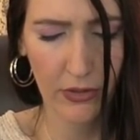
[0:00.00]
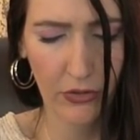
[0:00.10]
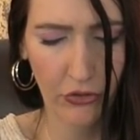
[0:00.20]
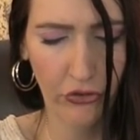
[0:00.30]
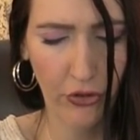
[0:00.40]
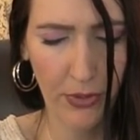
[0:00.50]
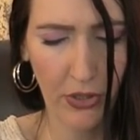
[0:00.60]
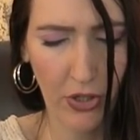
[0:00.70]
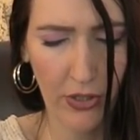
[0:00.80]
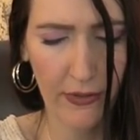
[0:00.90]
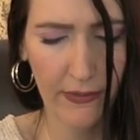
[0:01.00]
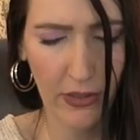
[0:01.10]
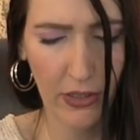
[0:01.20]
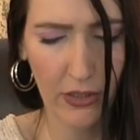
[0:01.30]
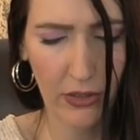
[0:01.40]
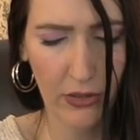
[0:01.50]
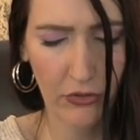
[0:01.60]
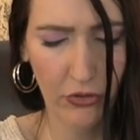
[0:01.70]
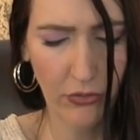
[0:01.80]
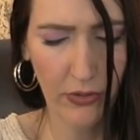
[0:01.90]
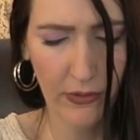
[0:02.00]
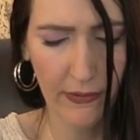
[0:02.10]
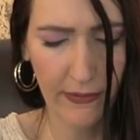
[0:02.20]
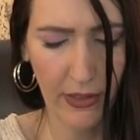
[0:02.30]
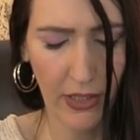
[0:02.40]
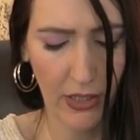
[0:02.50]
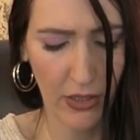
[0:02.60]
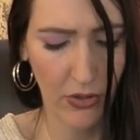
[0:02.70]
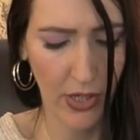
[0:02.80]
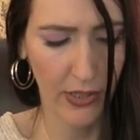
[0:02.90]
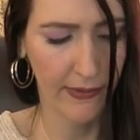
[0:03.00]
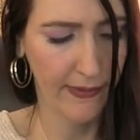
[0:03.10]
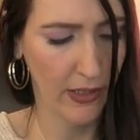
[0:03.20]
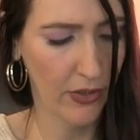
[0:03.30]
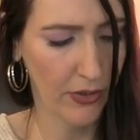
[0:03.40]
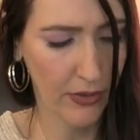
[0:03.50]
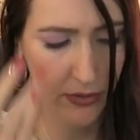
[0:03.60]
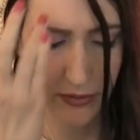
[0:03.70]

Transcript: Show me the cards I need to see. Okay, let's see here.